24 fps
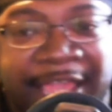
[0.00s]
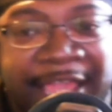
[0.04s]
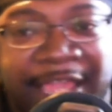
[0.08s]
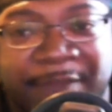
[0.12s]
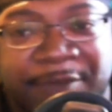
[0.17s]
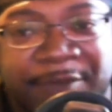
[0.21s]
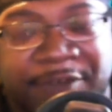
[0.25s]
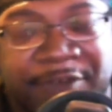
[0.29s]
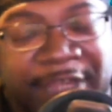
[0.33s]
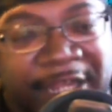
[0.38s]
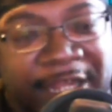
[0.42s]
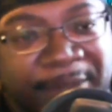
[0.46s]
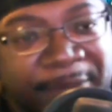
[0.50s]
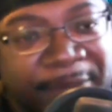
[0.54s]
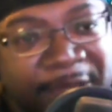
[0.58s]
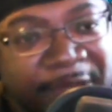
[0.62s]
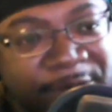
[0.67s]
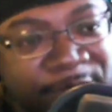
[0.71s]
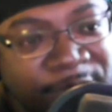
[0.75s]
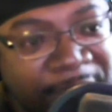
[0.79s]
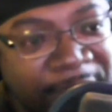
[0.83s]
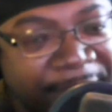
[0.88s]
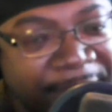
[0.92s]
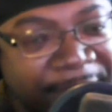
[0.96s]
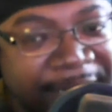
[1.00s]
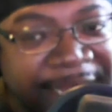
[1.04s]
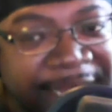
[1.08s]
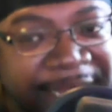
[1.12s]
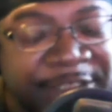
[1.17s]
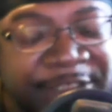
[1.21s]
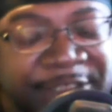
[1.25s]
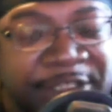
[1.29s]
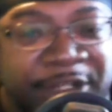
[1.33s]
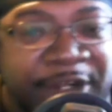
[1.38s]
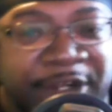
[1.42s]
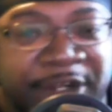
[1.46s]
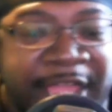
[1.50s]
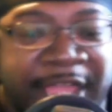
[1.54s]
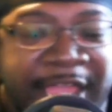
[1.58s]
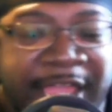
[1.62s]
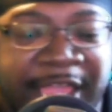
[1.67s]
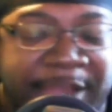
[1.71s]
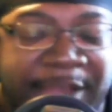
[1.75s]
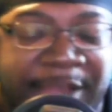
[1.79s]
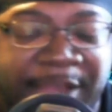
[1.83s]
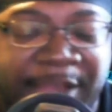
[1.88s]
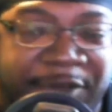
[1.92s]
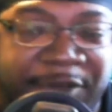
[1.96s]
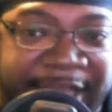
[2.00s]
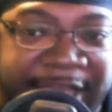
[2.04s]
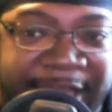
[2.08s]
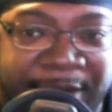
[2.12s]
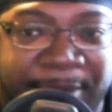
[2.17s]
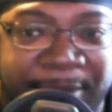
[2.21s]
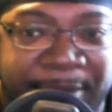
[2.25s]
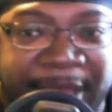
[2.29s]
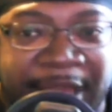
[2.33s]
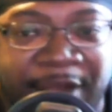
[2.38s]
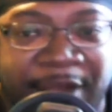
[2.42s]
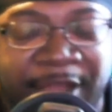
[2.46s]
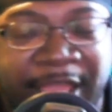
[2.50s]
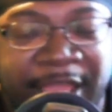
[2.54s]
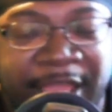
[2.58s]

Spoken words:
and we forget about Robert Lester, and we forget about